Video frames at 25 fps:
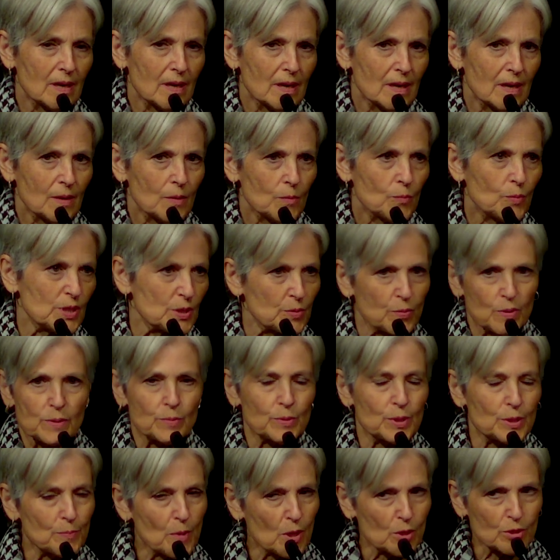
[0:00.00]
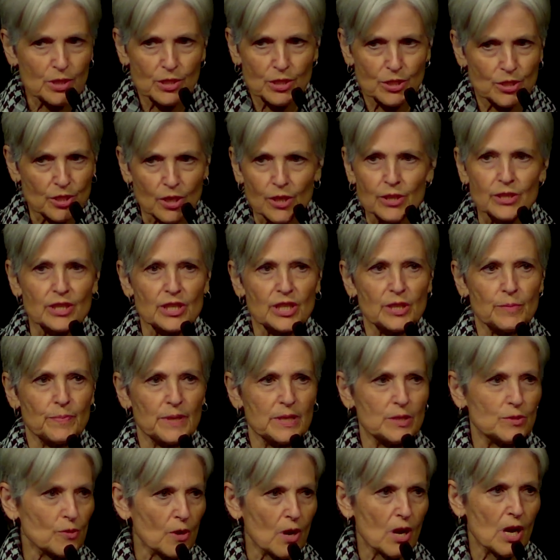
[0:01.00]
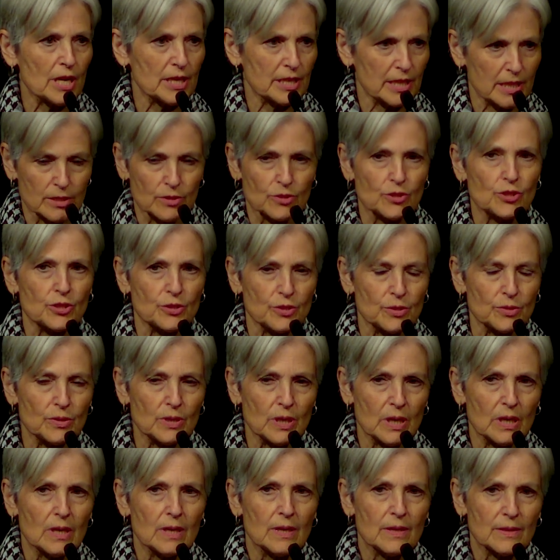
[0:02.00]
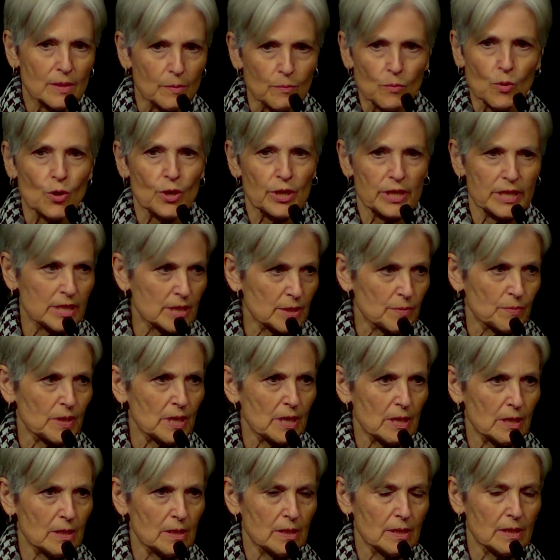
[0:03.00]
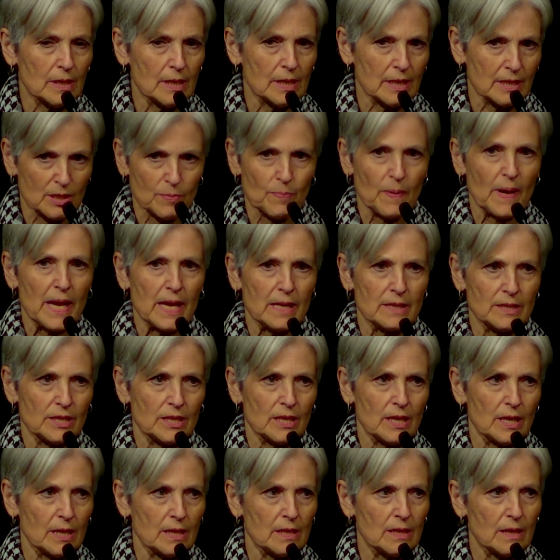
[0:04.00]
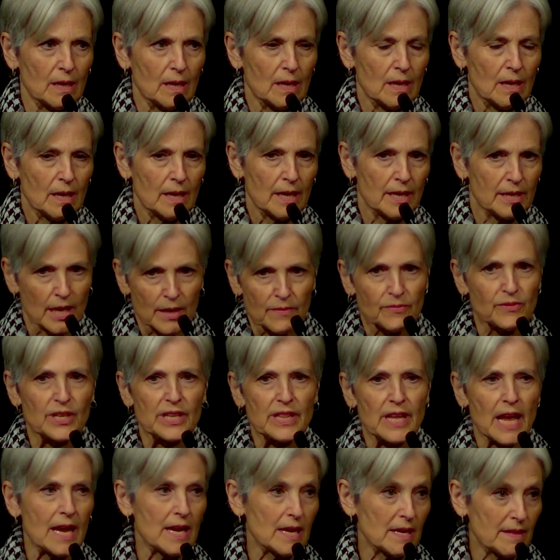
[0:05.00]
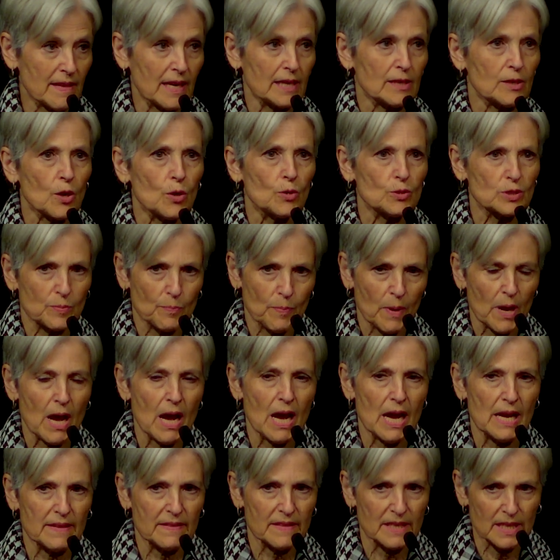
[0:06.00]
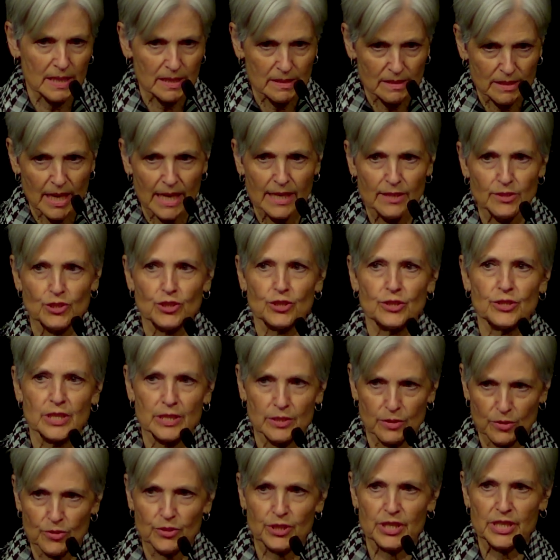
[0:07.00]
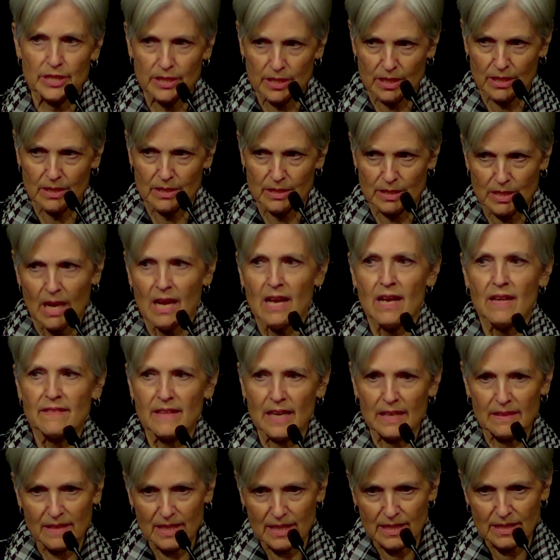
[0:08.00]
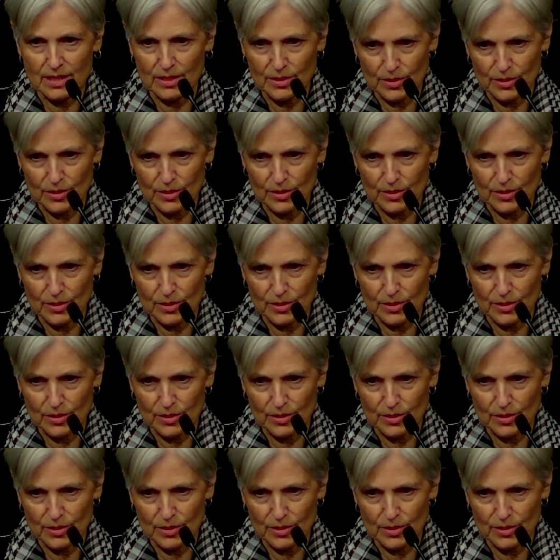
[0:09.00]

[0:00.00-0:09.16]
which we will most certainly be drawn into the more Israel expands it. And every day that goes by, the danger increases that this is